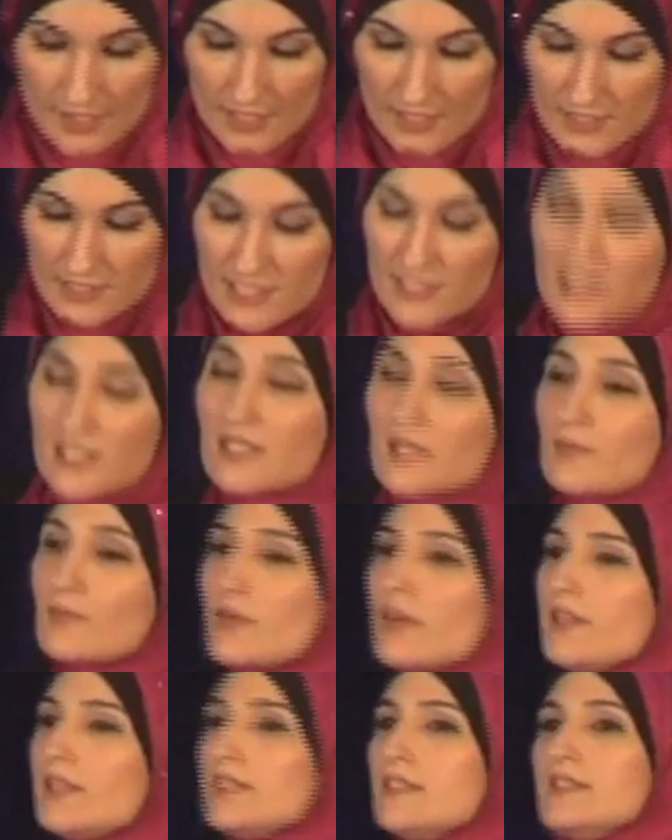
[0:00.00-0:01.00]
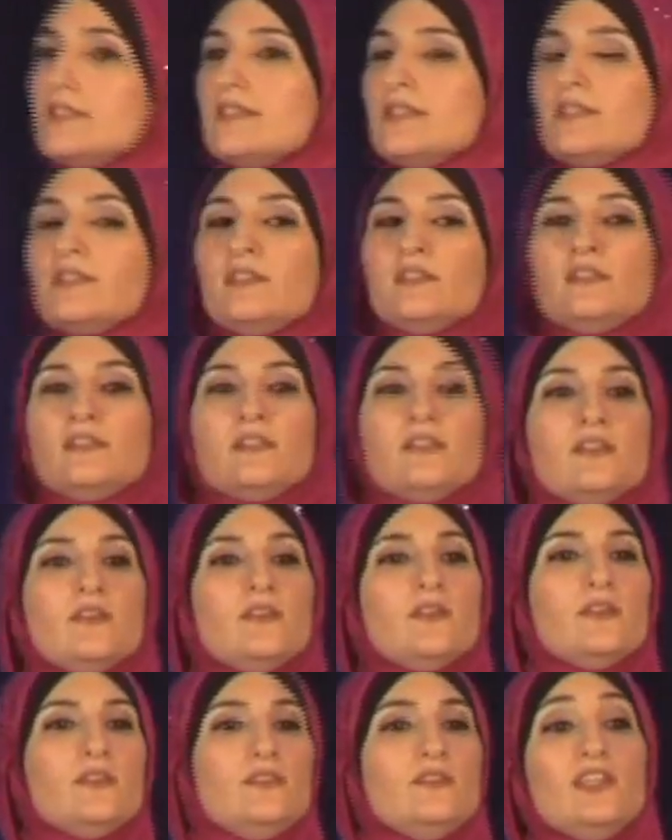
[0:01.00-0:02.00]
Sisters and brothers,
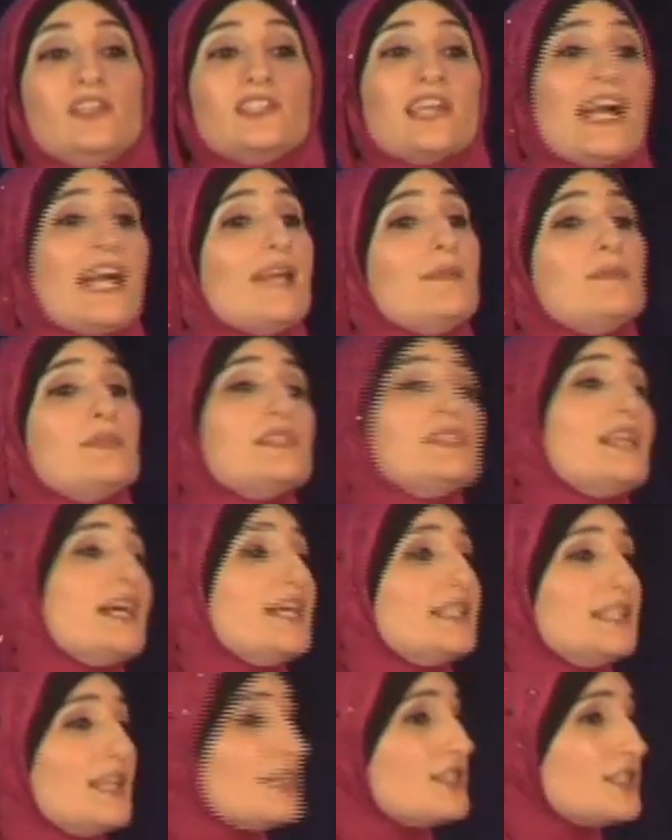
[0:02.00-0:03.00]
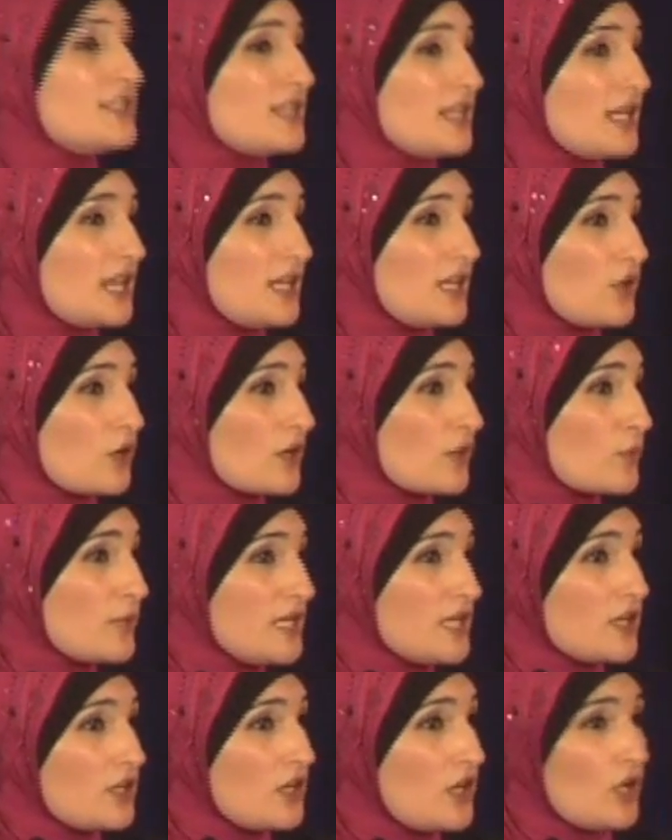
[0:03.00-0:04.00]
the time is not yesterday or a
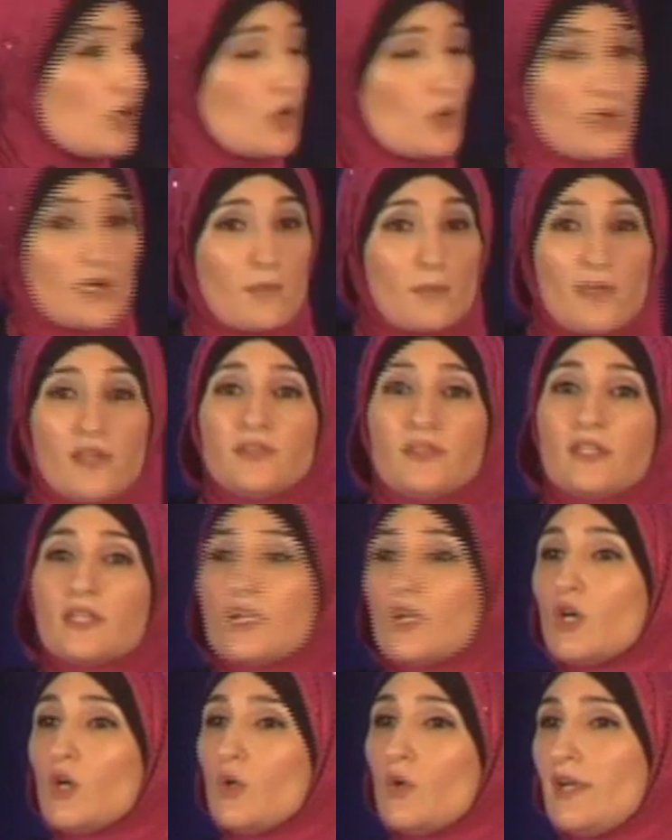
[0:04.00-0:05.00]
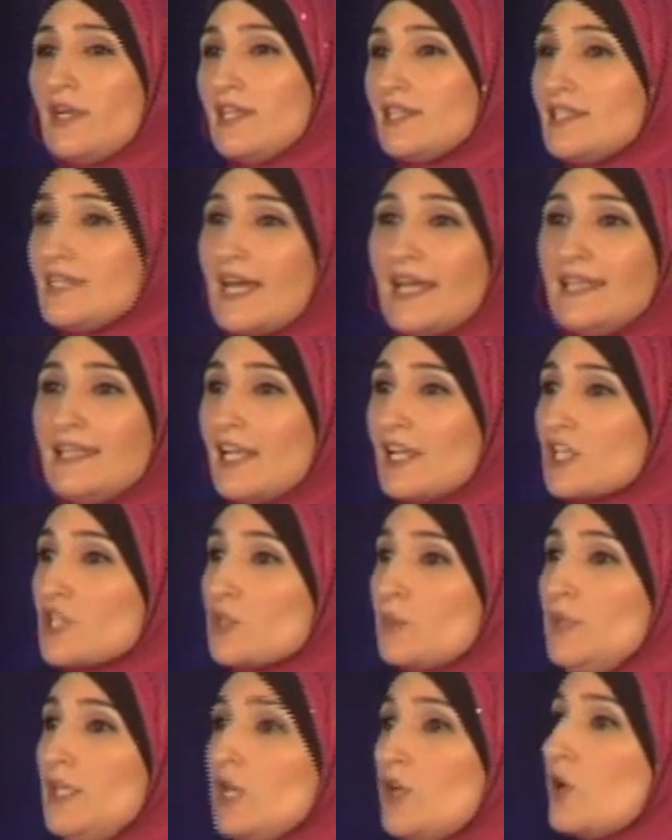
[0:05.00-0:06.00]
week ago or a month ago, and it's not
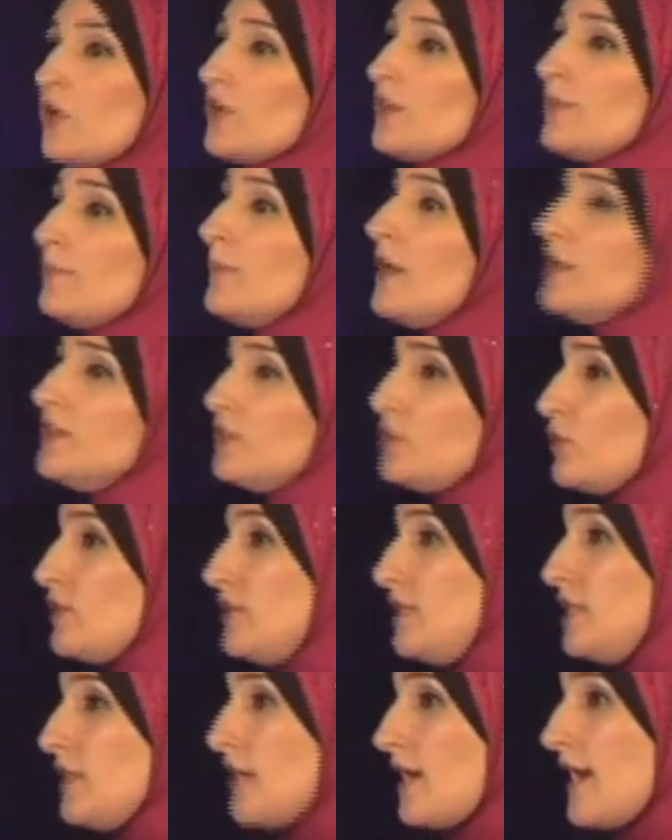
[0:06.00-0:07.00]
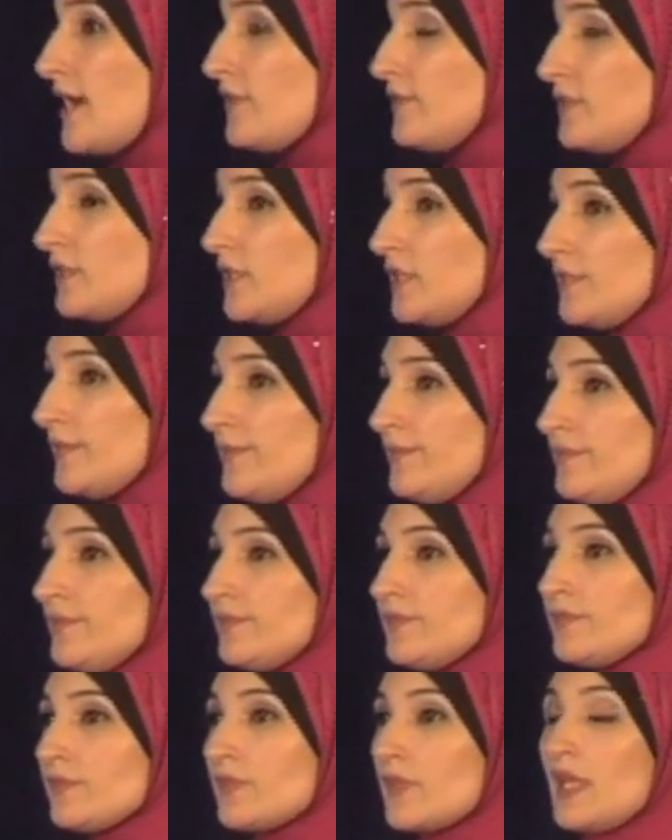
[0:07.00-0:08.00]
next week or the month or the year after.
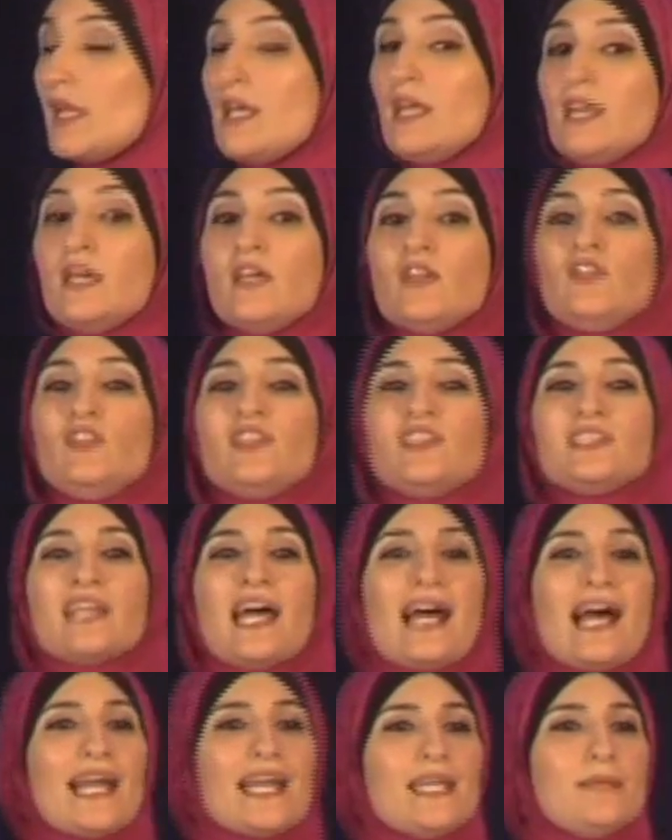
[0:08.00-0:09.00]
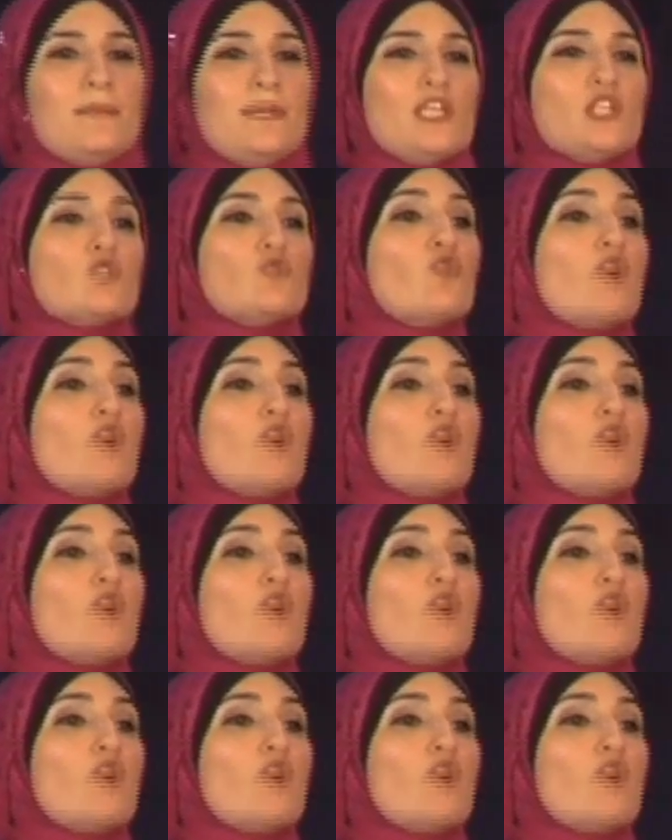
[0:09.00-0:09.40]
The time is